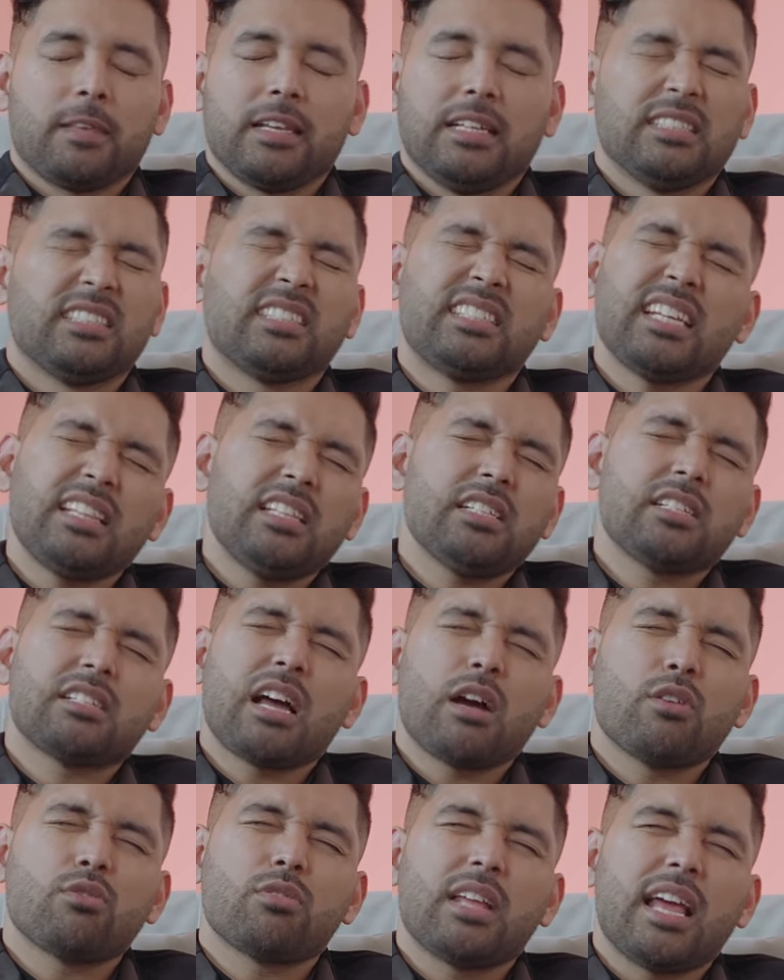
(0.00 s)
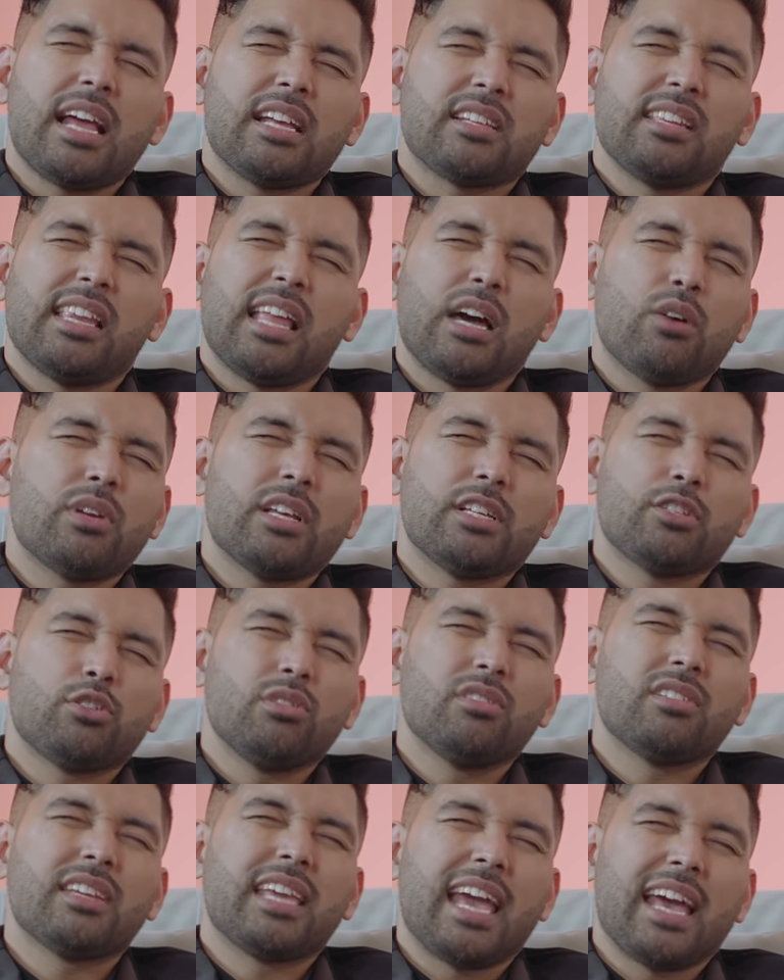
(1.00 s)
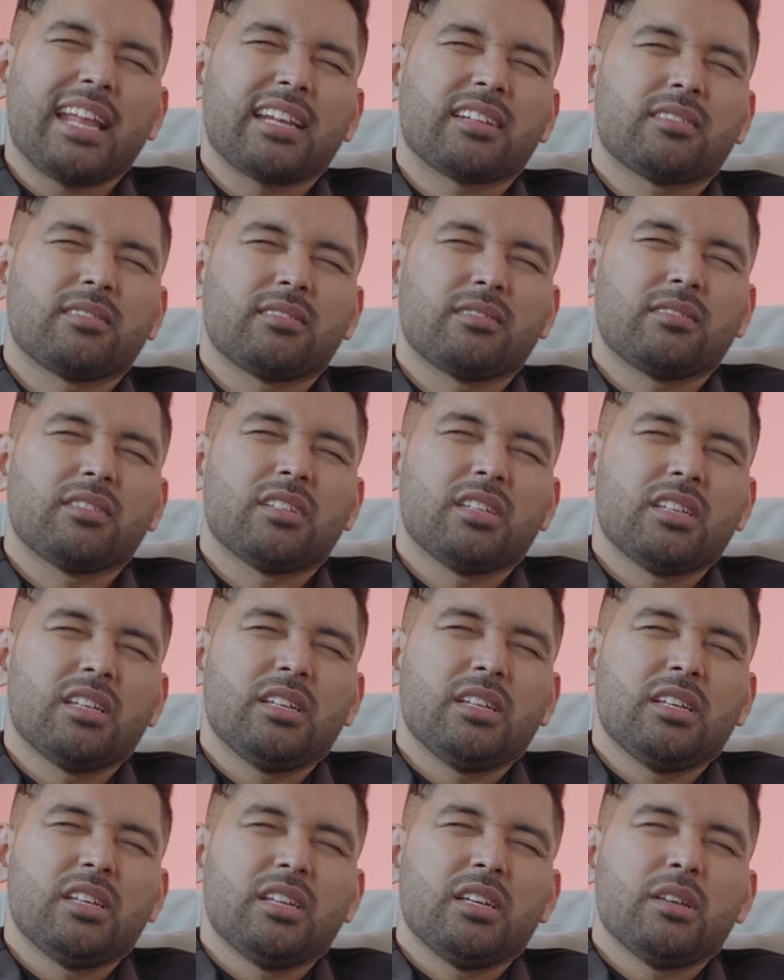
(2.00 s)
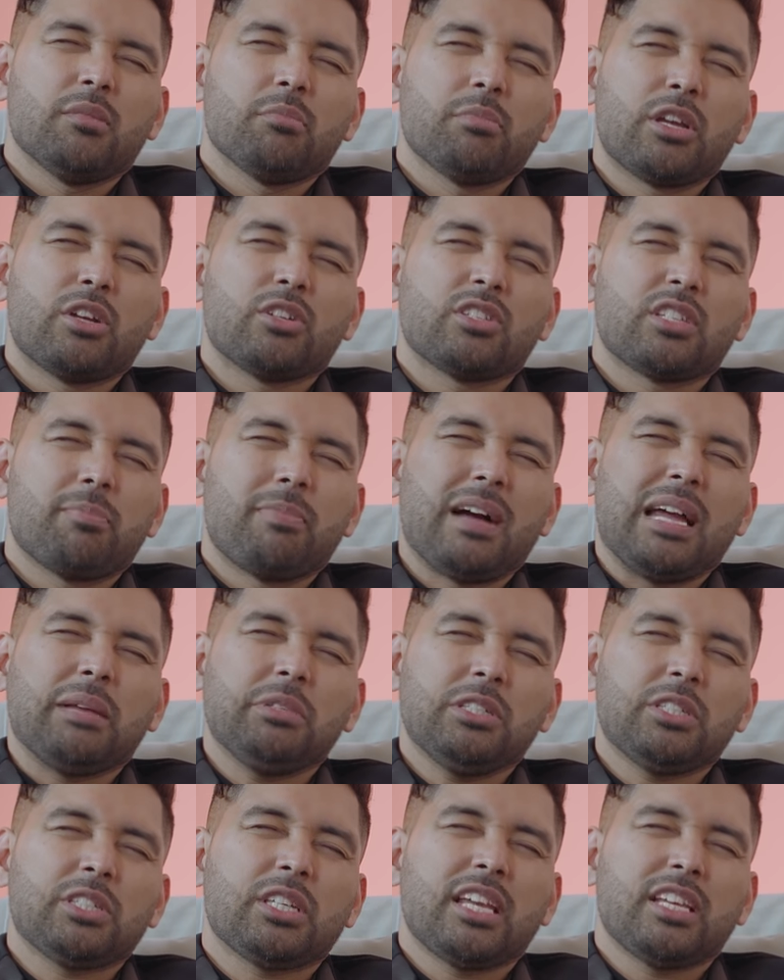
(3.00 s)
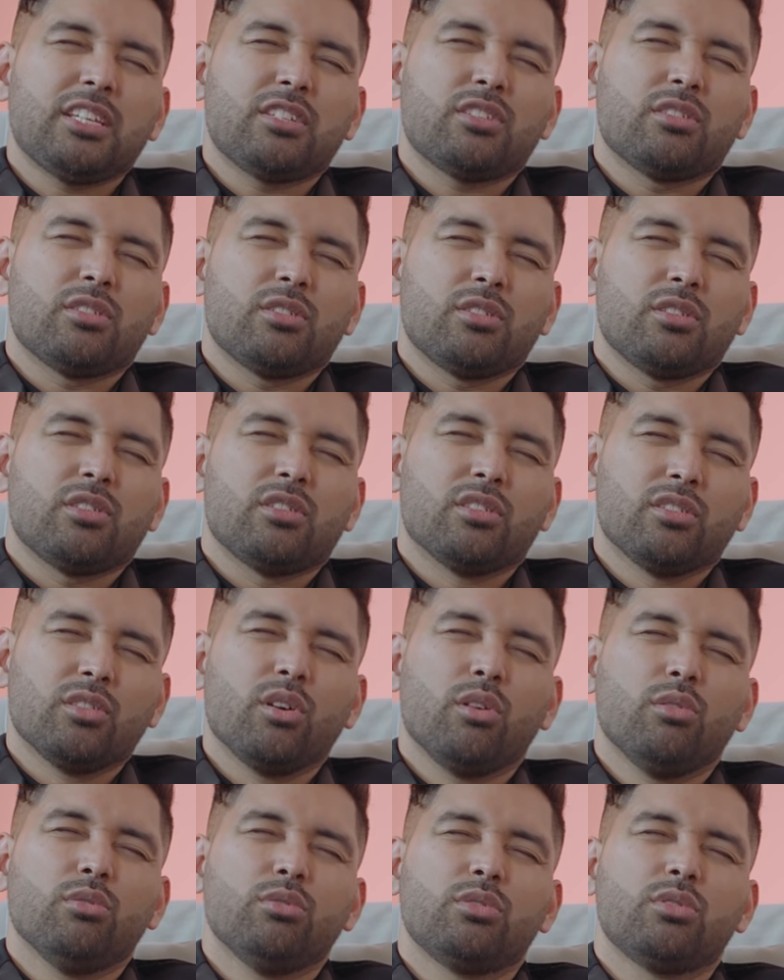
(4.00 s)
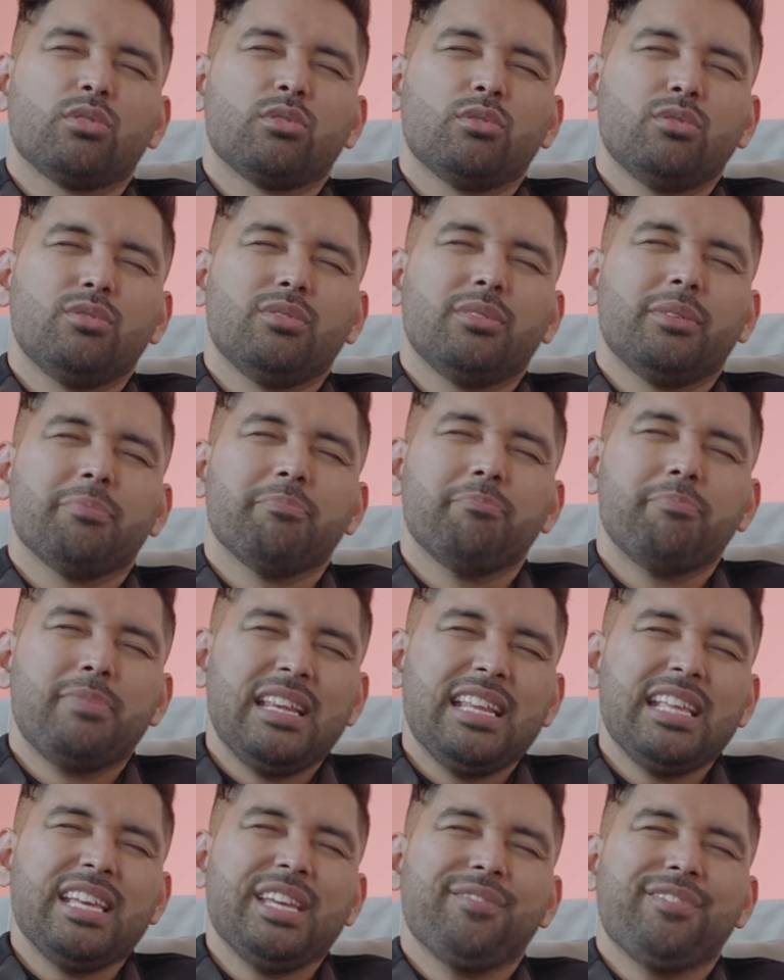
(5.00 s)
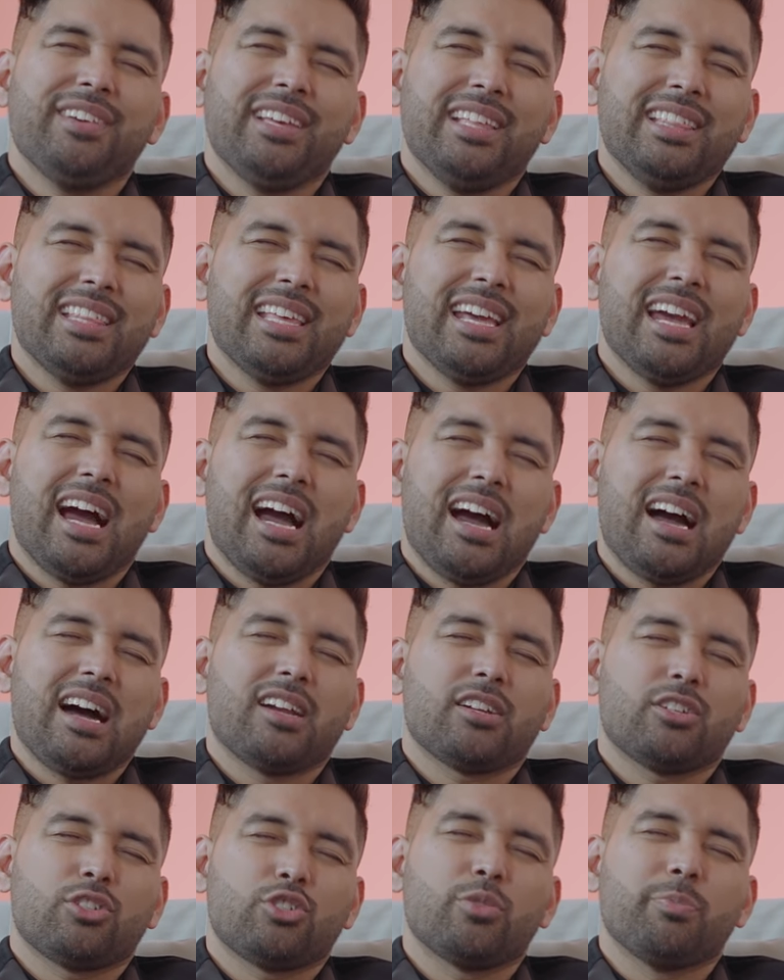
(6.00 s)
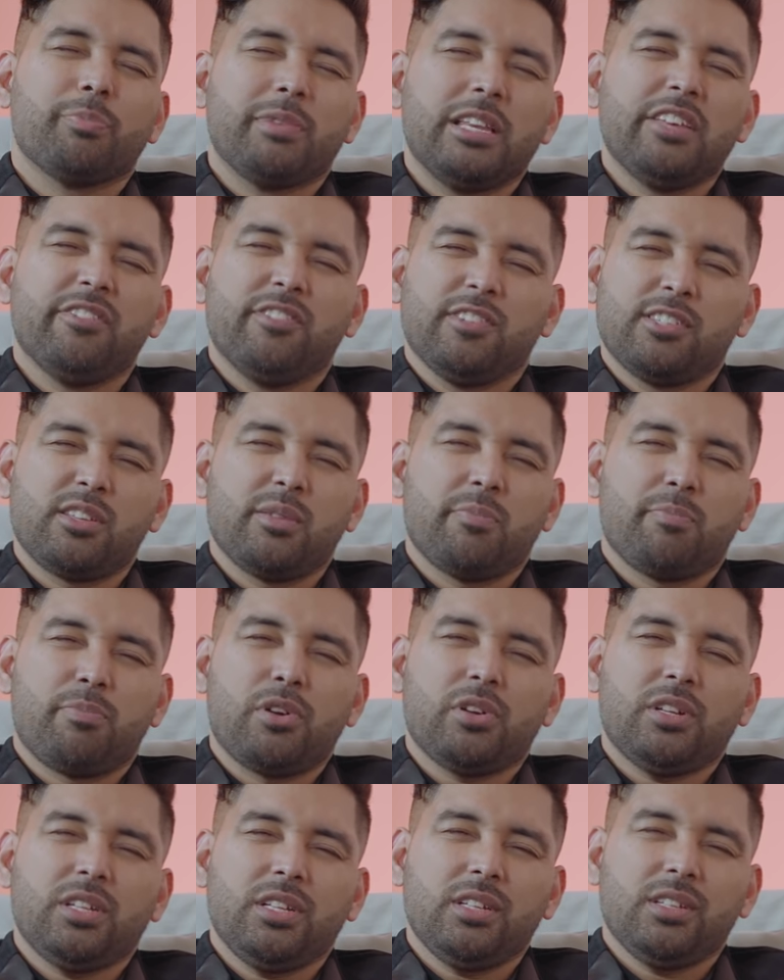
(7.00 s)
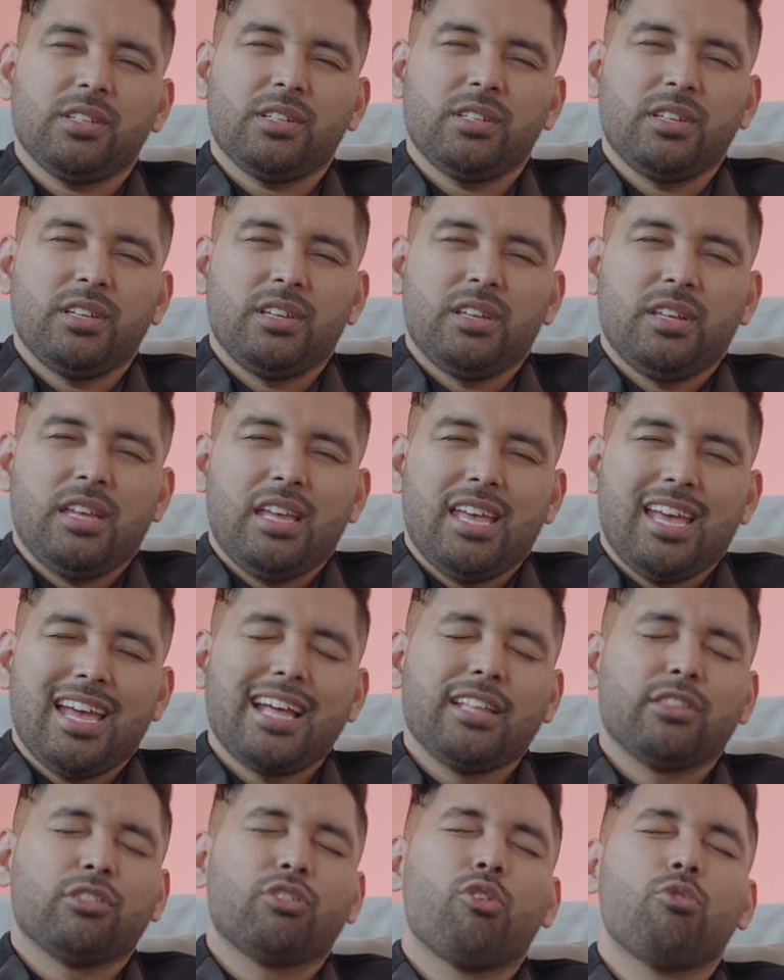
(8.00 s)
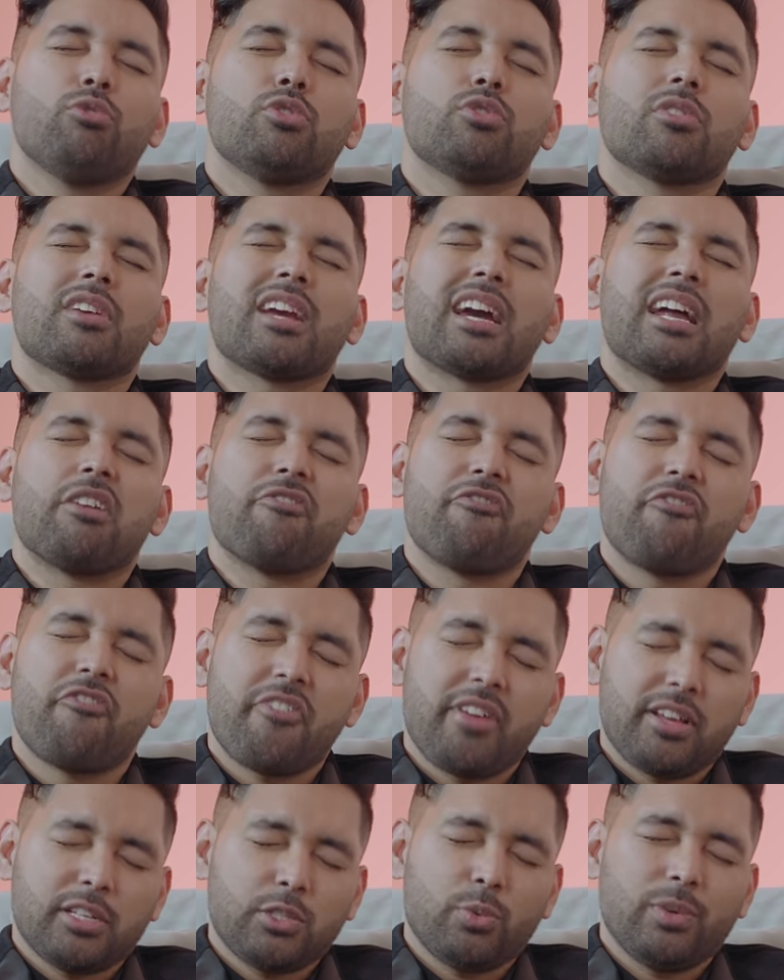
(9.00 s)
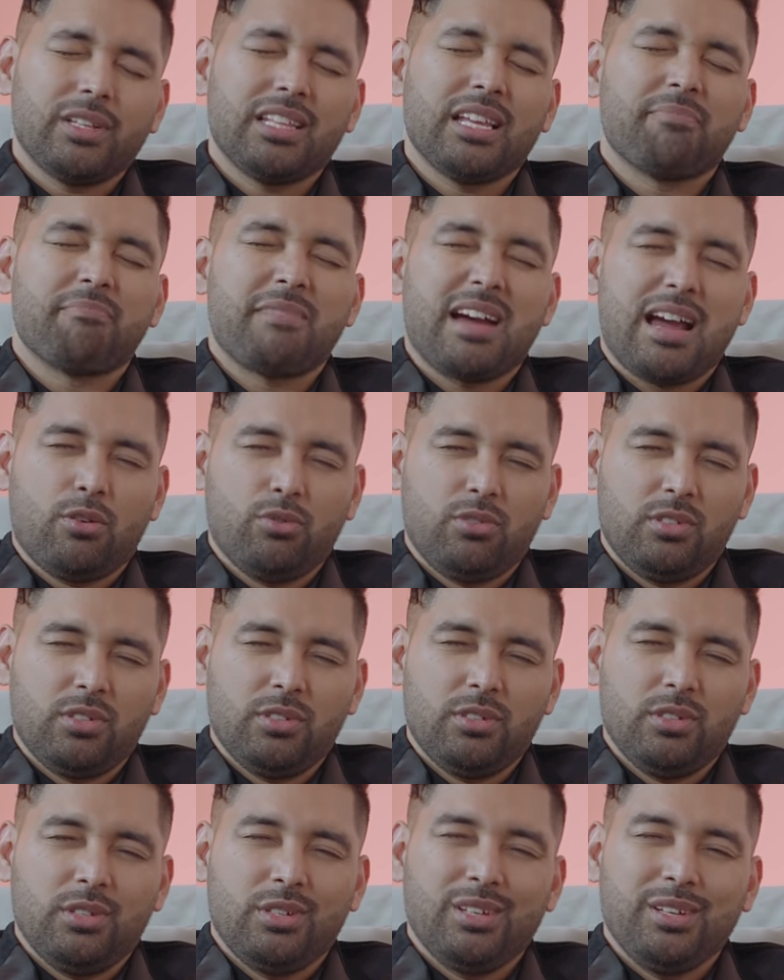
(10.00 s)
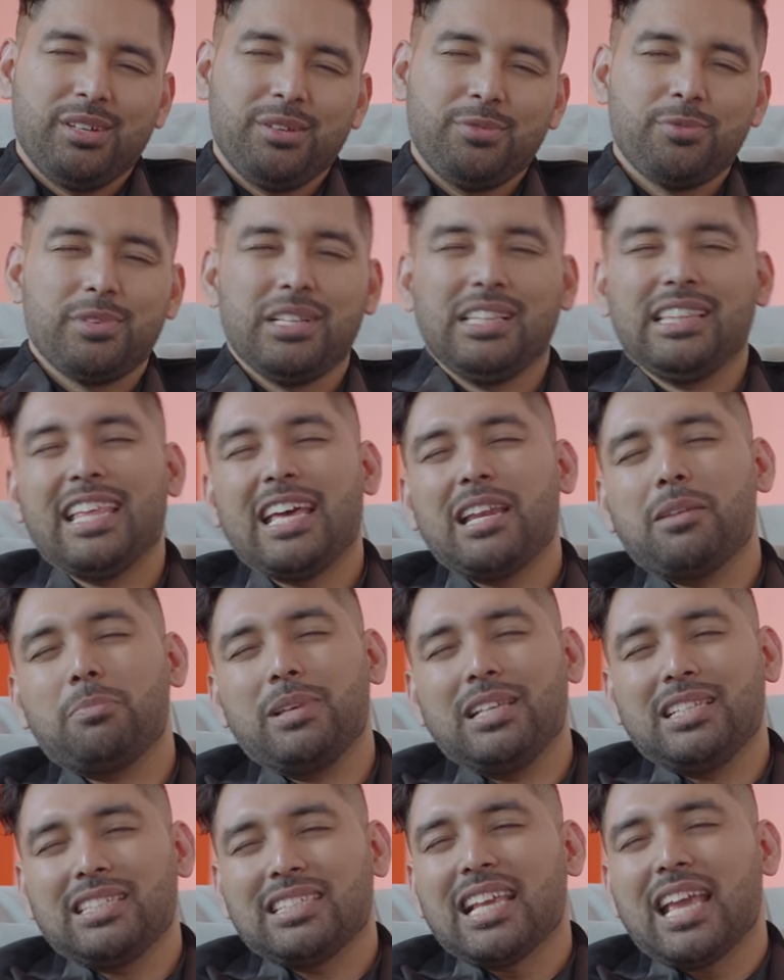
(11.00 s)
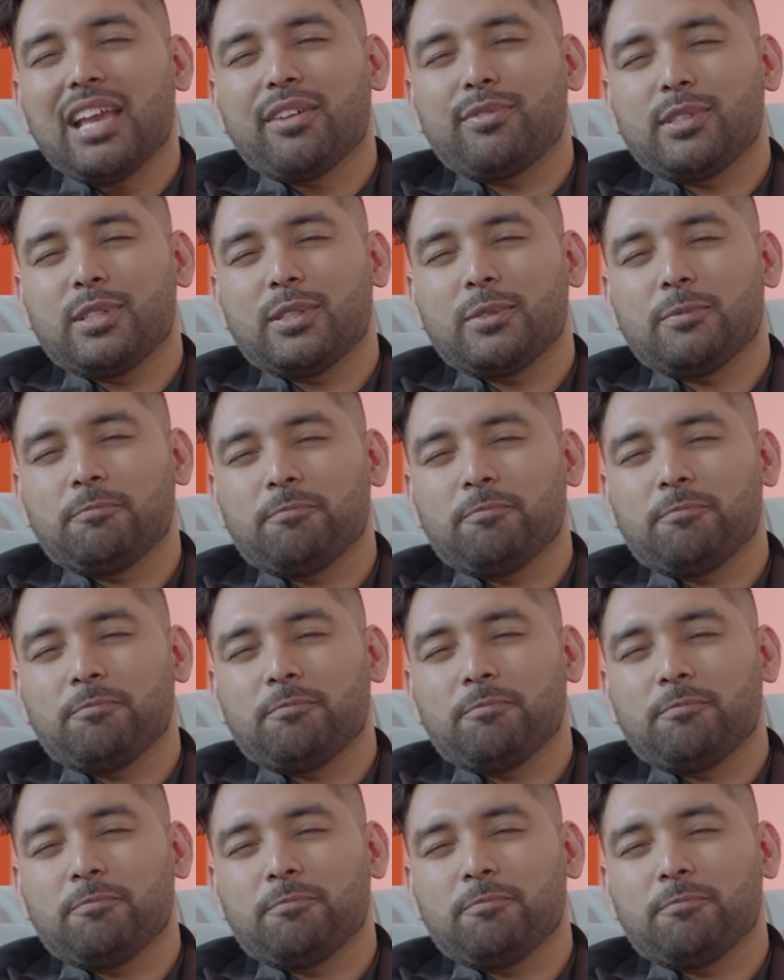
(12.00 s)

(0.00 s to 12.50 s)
Say this out as loud as you can. Because the Bible says, those who believe in their heart, so belief is important, and those who confess with their mouth will then be saved.